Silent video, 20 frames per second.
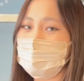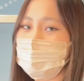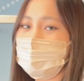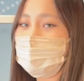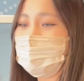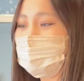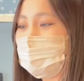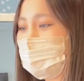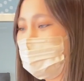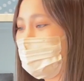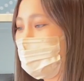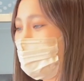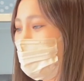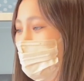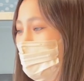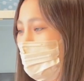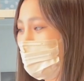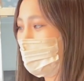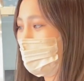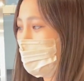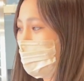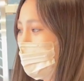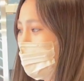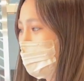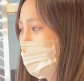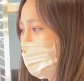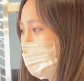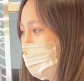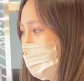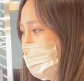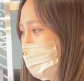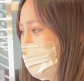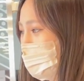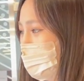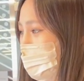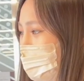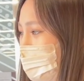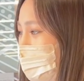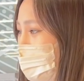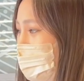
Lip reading: What is the last class you have taken?